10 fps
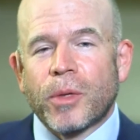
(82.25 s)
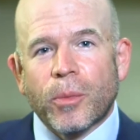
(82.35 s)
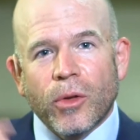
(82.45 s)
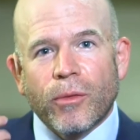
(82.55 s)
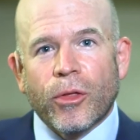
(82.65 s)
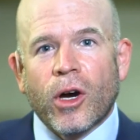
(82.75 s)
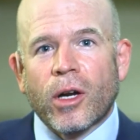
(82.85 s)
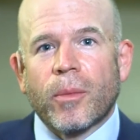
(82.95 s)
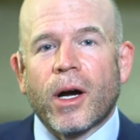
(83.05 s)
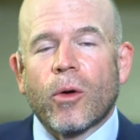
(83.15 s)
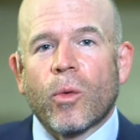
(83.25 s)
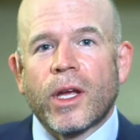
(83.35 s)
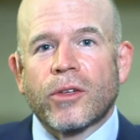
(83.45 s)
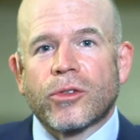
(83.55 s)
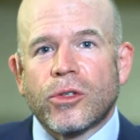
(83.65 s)
People have thought about
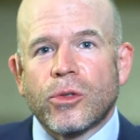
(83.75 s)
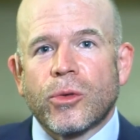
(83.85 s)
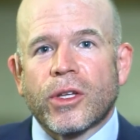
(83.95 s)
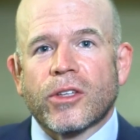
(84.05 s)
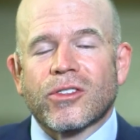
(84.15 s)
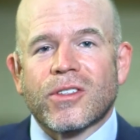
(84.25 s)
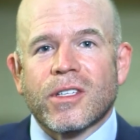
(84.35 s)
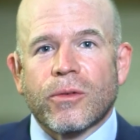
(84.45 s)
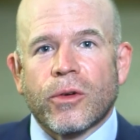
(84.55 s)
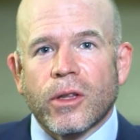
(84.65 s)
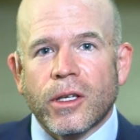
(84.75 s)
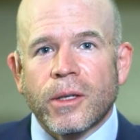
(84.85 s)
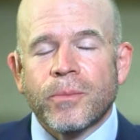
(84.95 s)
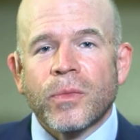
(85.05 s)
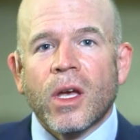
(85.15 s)
ways to do things differently.